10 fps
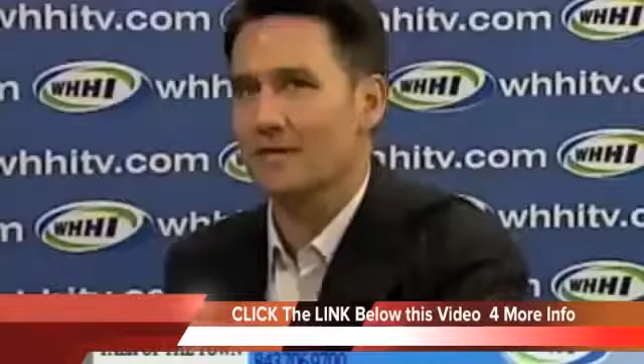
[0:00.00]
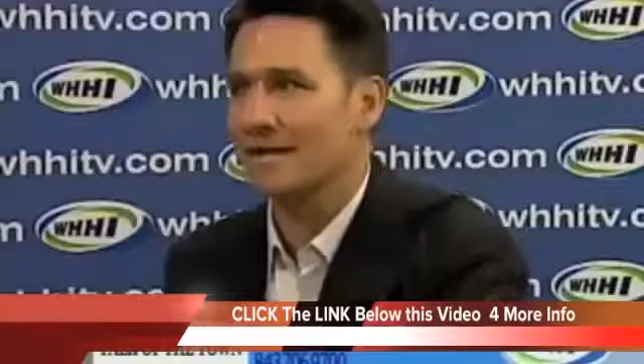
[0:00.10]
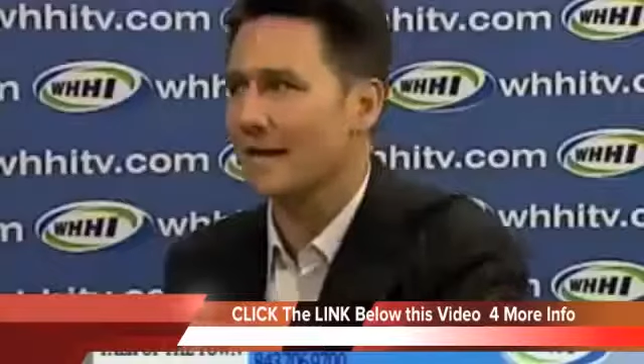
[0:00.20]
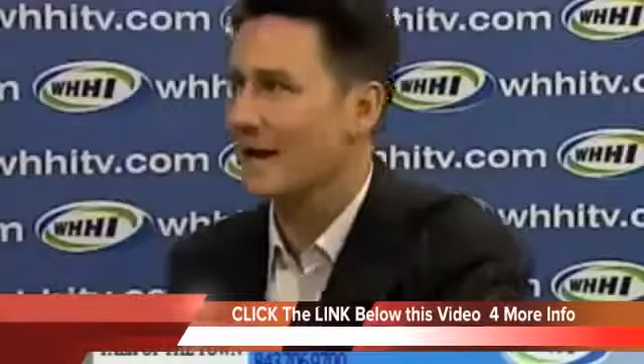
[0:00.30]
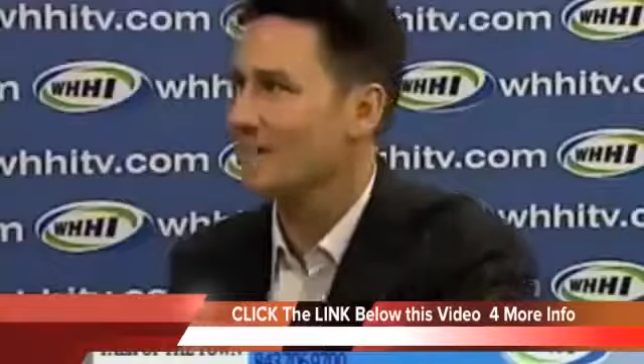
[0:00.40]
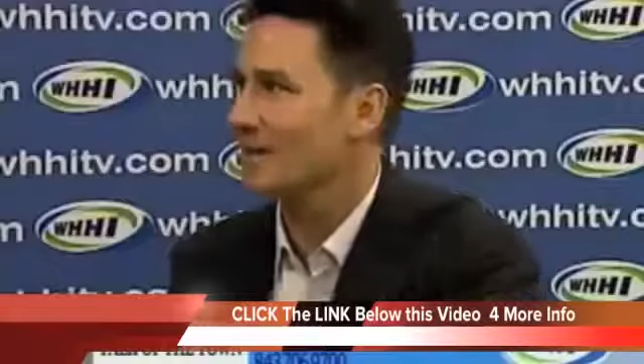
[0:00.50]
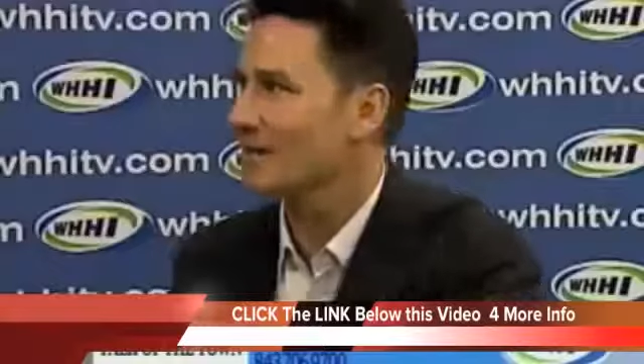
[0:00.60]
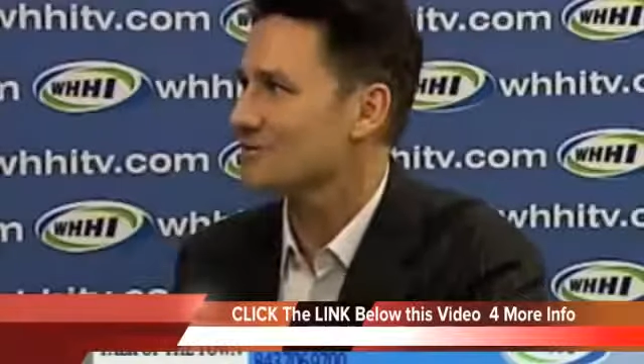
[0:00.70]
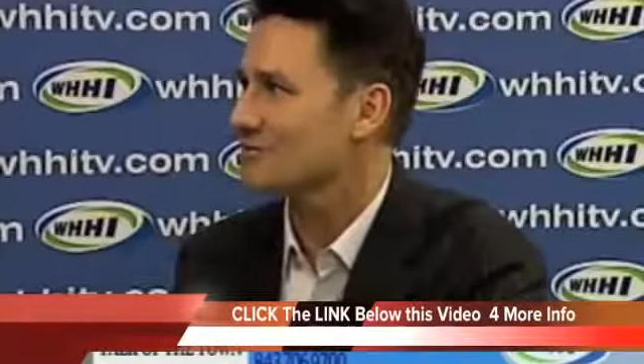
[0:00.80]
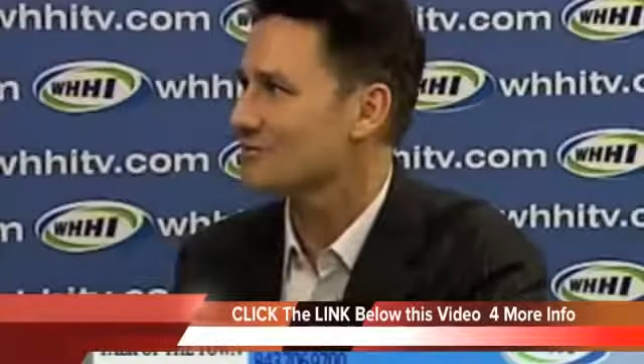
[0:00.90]
to
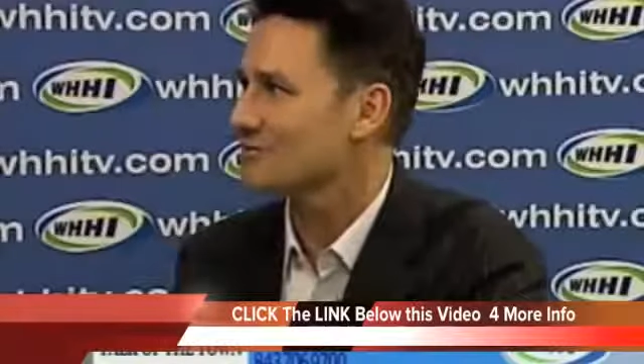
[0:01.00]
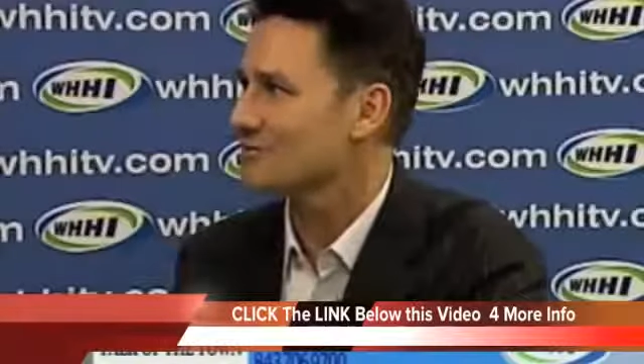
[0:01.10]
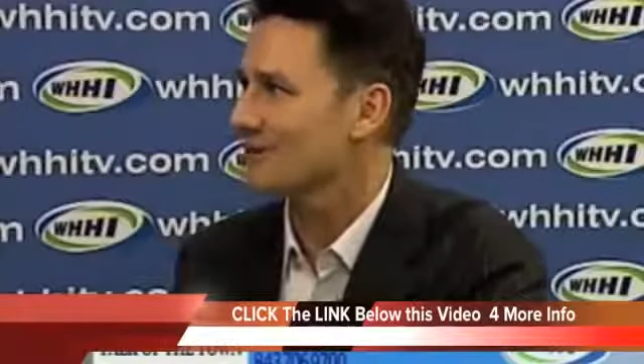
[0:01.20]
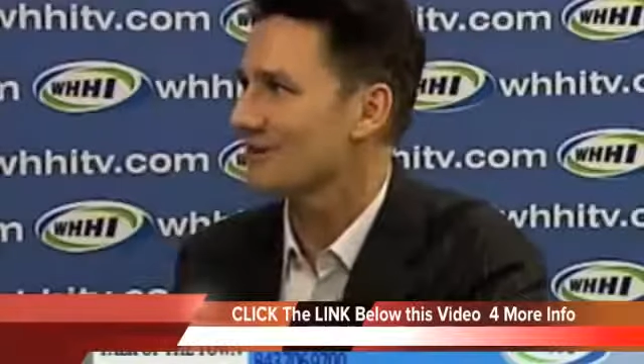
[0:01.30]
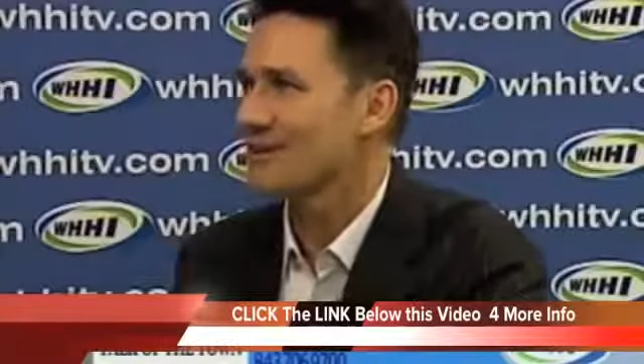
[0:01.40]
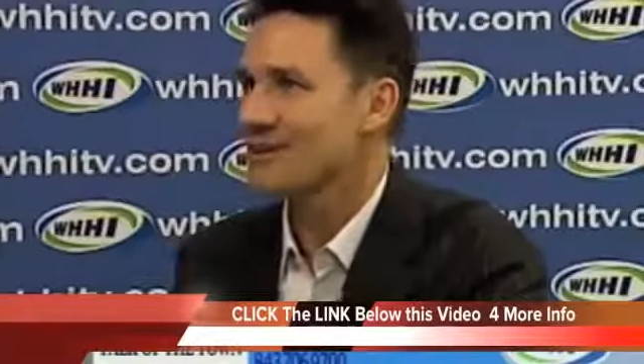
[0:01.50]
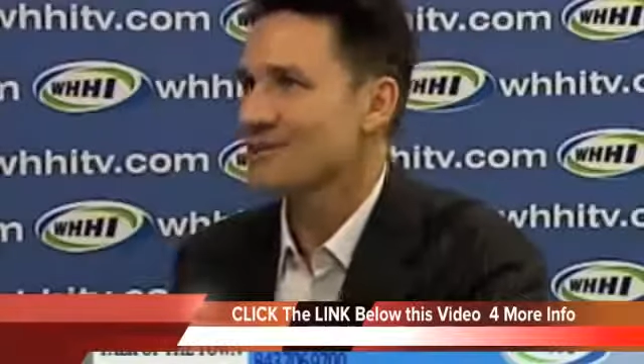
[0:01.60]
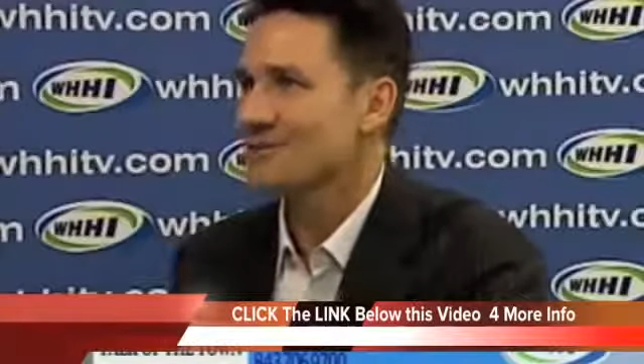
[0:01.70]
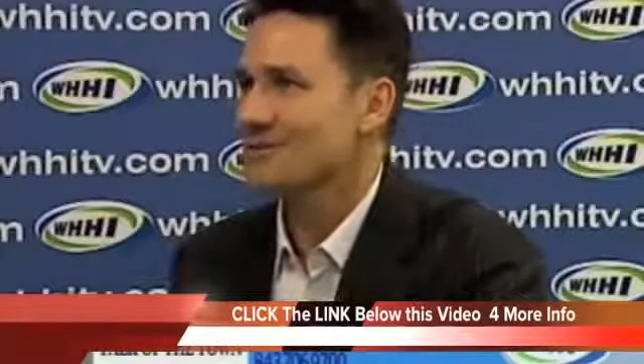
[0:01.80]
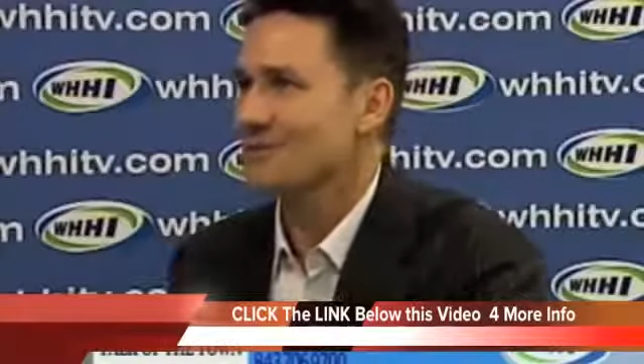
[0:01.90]
capitalize on those uh,
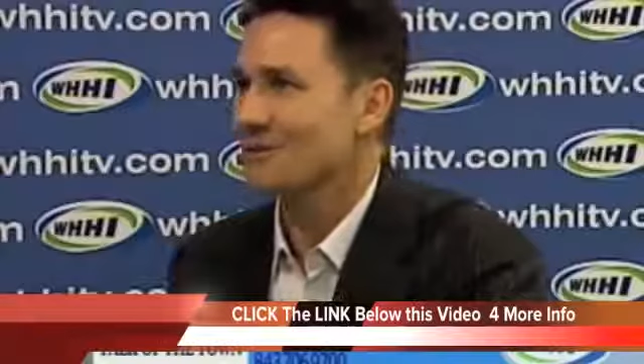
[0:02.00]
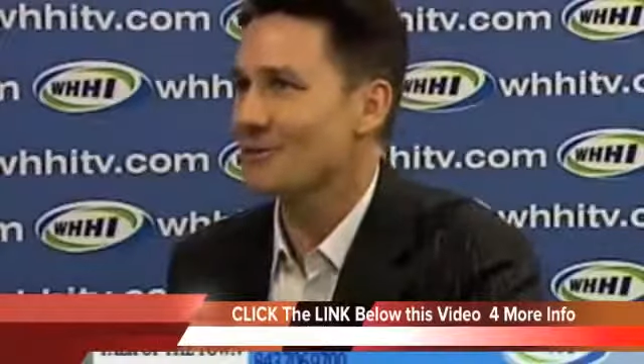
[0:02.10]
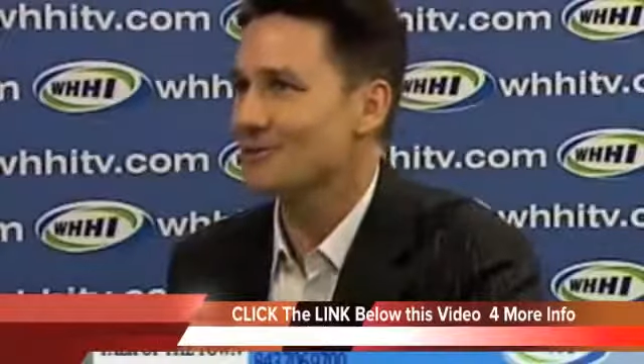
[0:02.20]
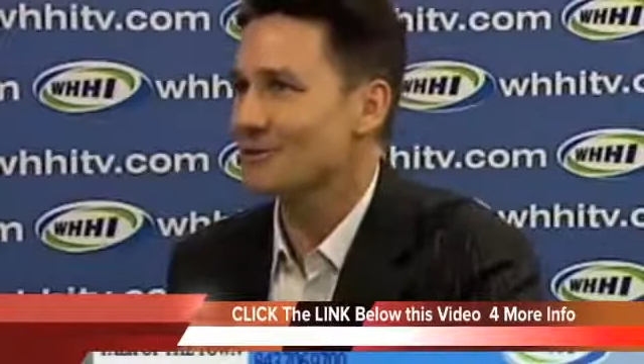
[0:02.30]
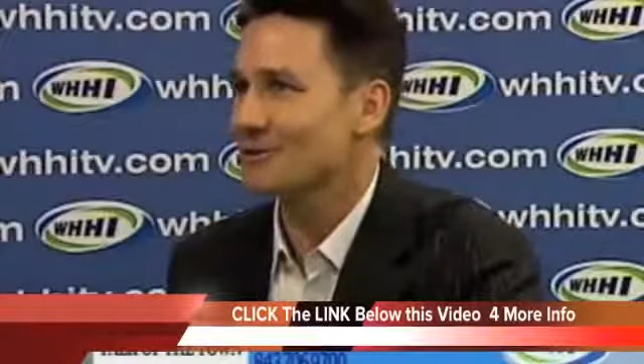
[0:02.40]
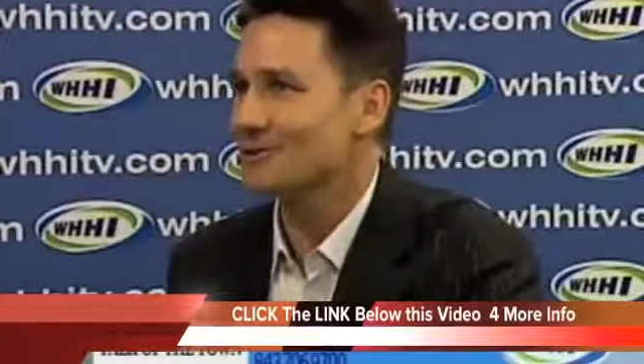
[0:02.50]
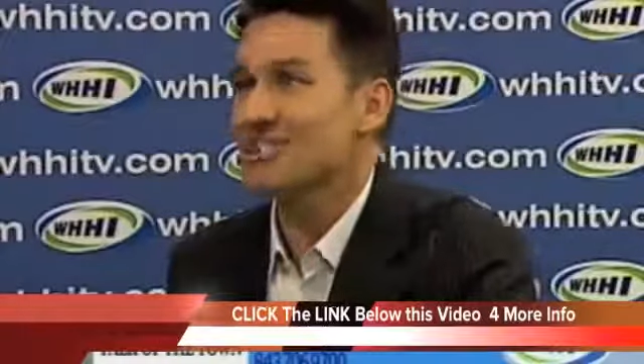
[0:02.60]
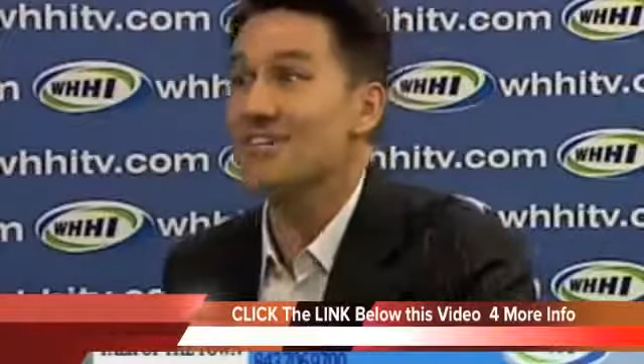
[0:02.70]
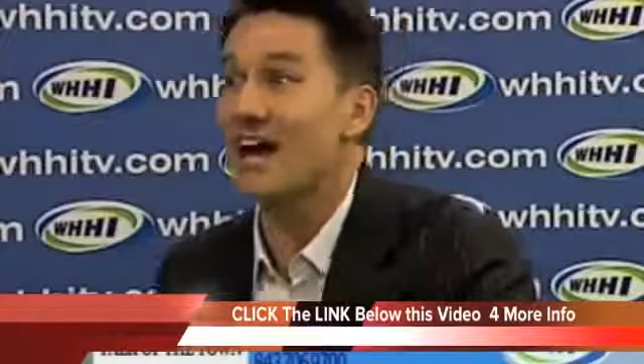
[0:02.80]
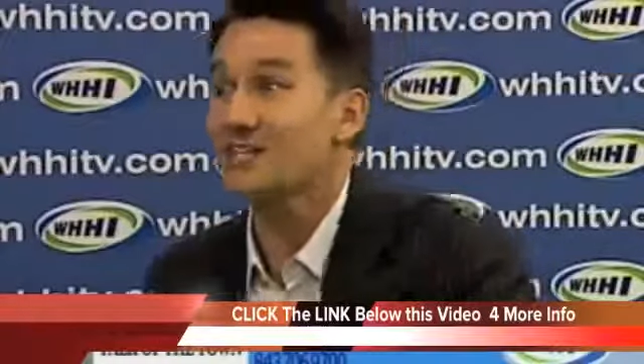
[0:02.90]
New Year
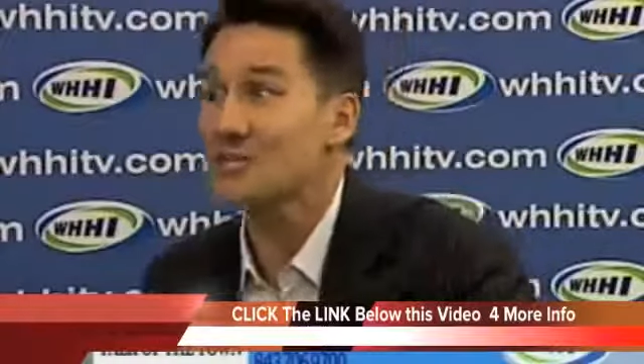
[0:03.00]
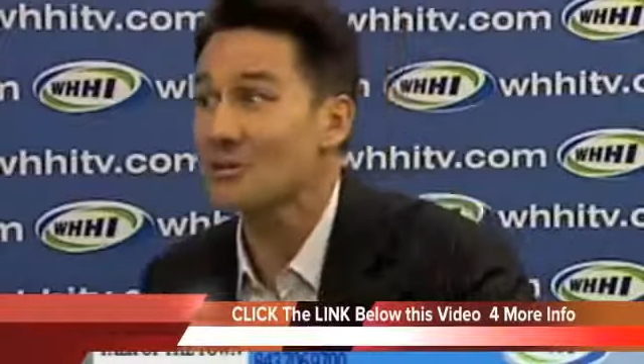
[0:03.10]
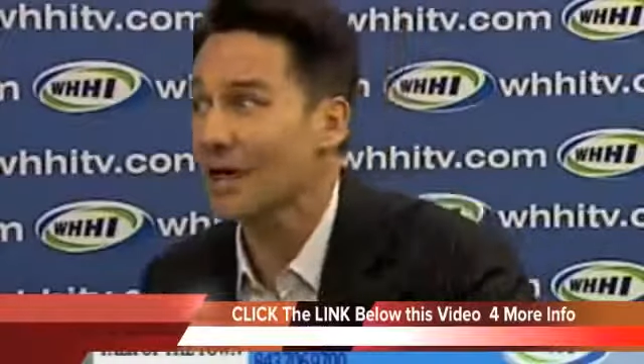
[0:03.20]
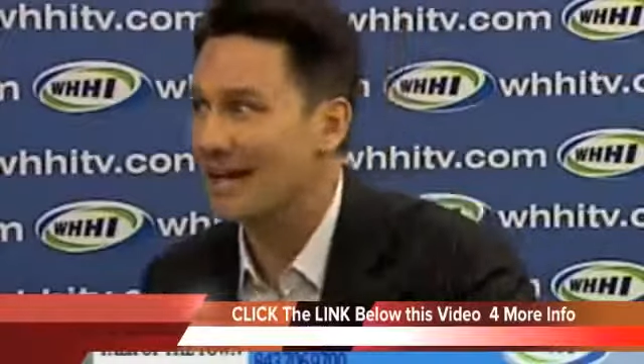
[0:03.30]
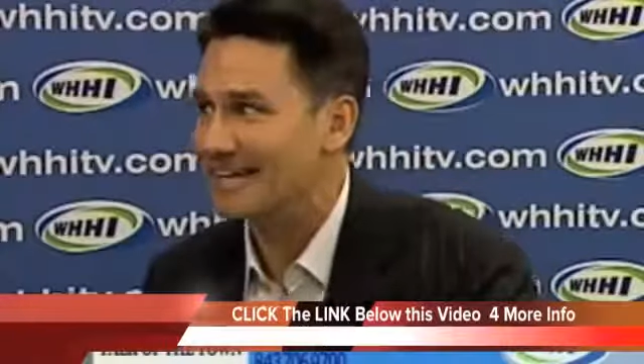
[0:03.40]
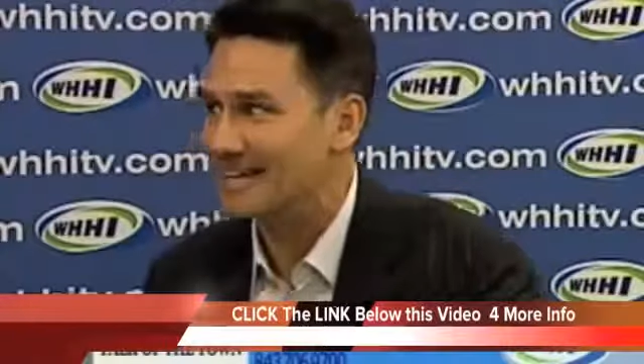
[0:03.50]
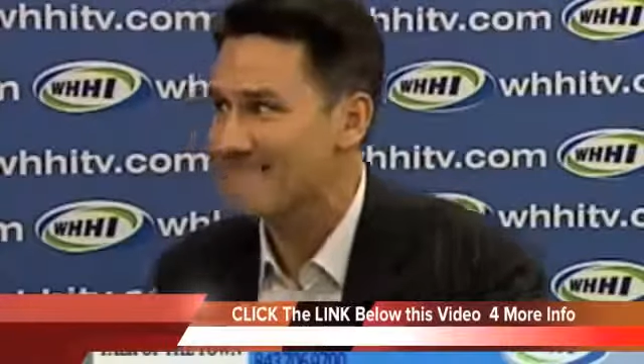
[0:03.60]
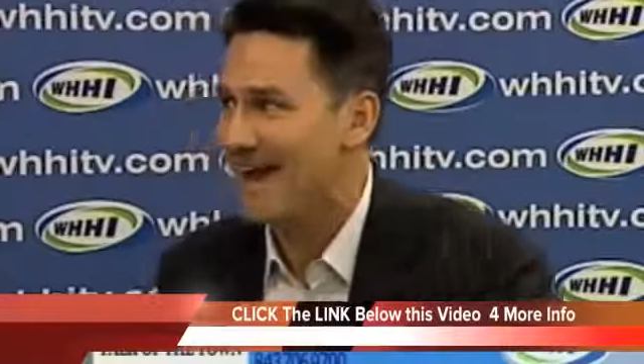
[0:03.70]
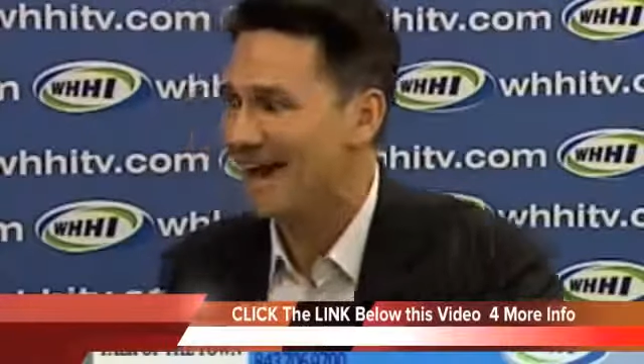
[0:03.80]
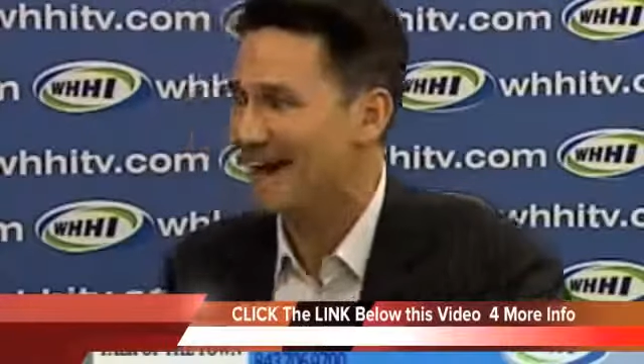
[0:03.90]
resolutions. Not too late.
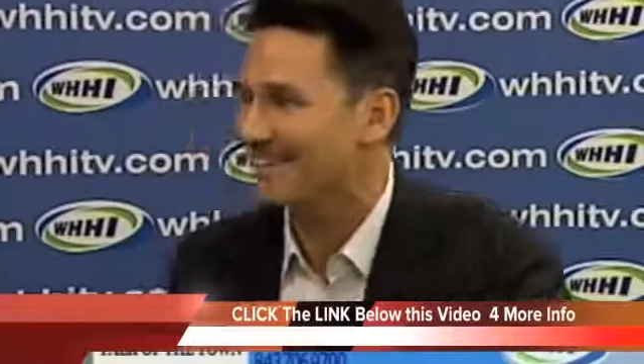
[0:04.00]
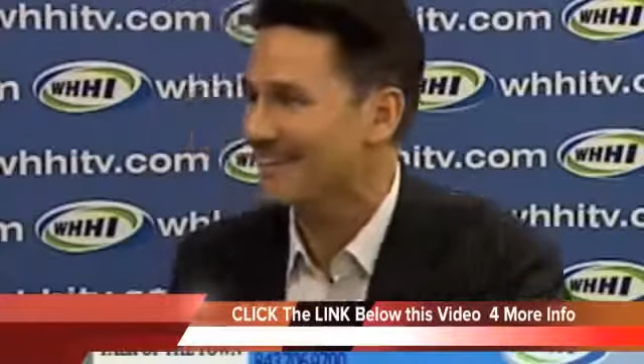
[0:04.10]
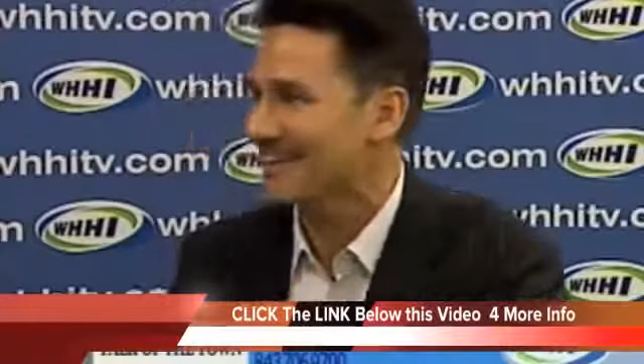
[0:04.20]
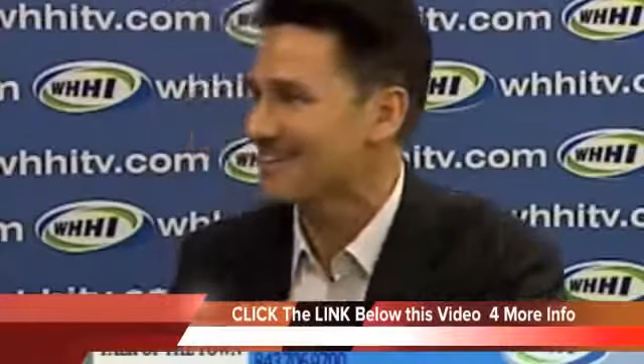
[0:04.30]
Get back out never there